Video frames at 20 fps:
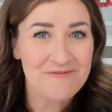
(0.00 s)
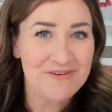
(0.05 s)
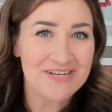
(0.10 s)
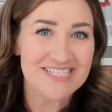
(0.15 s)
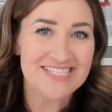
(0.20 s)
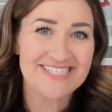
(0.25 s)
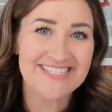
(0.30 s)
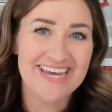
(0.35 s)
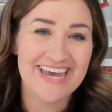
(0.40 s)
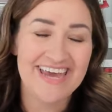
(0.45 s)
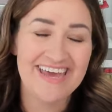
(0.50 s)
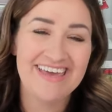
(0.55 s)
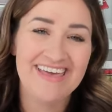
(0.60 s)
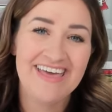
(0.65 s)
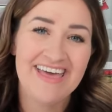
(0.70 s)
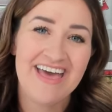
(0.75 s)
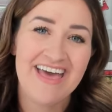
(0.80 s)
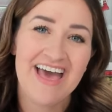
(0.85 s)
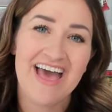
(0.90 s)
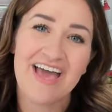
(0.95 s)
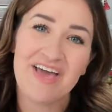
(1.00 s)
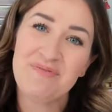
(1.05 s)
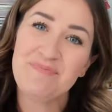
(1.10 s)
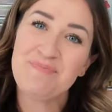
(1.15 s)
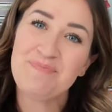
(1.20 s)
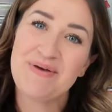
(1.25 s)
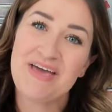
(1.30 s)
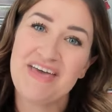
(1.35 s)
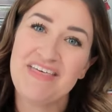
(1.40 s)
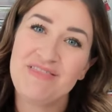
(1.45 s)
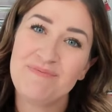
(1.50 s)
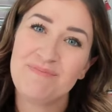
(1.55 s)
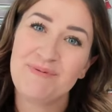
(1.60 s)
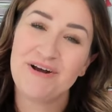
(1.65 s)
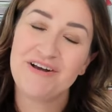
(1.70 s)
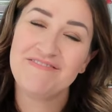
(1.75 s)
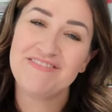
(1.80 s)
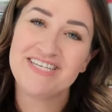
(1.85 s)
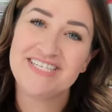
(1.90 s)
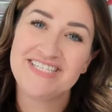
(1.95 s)
Wednesday. I'm Beth,
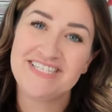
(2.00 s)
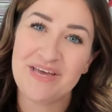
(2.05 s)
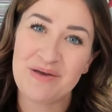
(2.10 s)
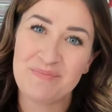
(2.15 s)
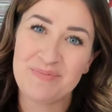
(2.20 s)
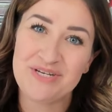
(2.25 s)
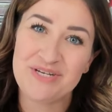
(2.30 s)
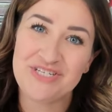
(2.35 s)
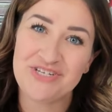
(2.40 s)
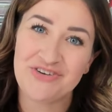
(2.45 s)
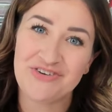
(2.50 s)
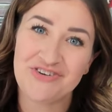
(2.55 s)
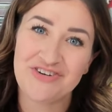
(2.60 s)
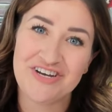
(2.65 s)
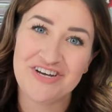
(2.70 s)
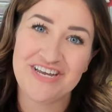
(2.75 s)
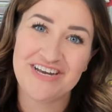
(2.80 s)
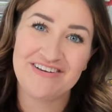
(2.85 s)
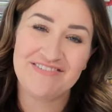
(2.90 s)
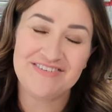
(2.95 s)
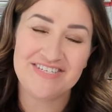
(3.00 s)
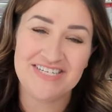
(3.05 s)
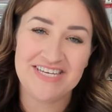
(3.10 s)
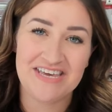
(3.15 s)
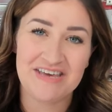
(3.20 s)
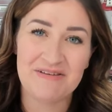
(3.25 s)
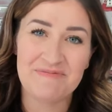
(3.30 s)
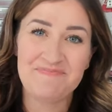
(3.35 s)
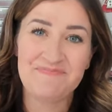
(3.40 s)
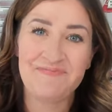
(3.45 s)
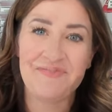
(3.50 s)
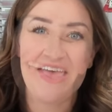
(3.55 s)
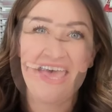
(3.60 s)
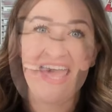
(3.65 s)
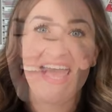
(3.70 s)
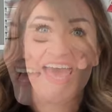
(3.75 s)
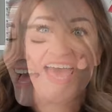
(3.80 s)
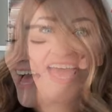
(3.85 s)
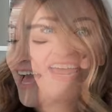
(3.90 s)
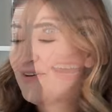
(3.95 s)
part of the Stamping Gel Creative Team.
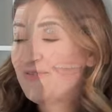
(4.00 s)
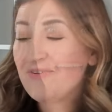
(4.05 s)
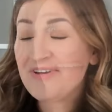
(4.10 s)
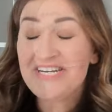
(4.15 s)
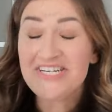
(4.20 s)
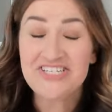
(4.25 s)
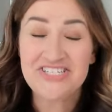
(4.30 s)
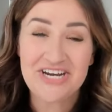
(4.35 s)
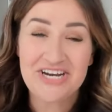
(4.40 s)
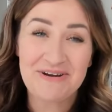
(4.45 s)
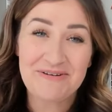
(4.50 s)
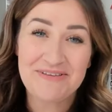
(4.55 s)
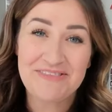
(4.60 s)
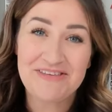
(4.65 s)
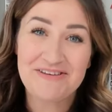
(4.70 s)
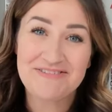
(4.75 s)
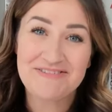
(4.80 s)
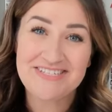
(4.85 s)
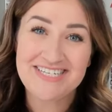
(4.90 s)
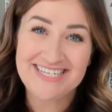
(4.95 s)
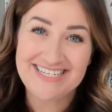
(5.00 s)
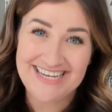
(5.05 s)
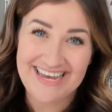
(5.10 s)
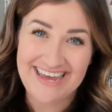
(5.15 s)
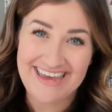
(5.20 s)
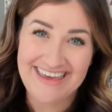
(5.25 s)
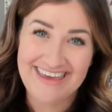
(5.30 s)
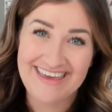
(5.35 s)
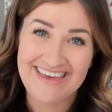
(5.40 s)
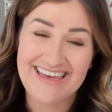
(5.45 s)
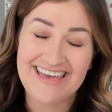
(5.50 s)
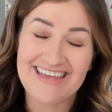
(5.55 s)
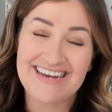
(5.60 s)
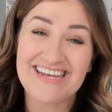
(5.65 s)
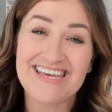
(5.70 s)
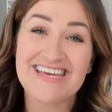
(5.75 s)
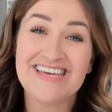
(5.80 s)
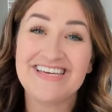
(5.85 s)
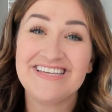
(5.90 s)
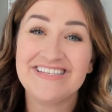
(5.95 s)
I want to share with you today an
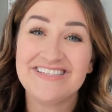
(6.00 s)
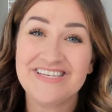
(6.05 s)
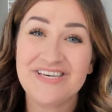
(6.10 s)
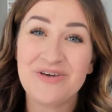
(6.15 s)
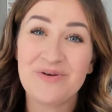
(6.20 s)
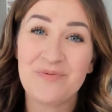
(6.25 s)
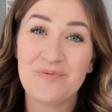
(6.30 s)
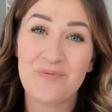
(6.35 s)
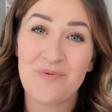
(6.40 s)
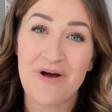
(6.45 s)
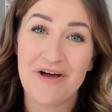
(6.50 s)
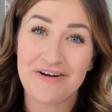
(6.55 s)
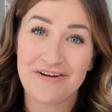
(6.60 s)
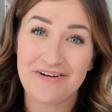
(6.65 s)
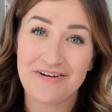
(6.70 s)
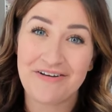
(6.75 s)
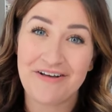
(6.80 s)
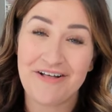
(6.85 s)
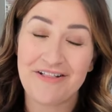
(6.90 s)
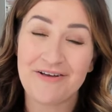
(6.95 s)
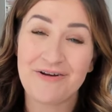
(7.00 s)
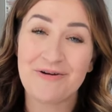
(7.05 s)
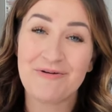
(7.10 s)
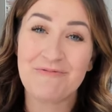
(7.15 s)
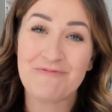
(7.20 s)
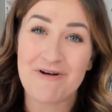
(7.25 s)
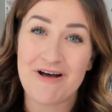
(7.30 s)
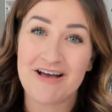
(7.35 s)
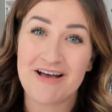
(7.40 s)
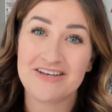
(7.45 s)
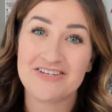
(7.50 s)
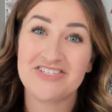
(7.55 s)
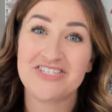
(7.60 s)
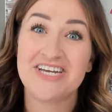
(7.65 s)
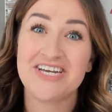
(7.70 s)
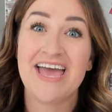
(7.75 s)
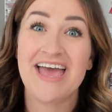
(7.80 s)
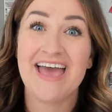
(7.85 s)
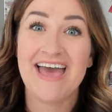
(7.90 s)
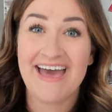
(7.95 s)
easy watercolor
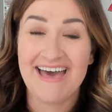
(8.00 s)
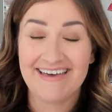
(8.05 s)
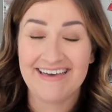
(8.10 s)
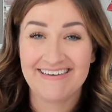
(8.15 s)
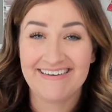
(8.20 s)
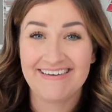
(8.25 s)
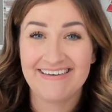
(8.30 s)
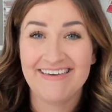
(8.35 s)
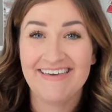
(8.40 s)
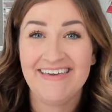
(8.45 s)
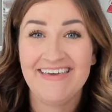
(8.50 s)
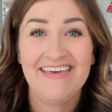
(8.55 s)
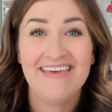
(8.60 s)
wash hack.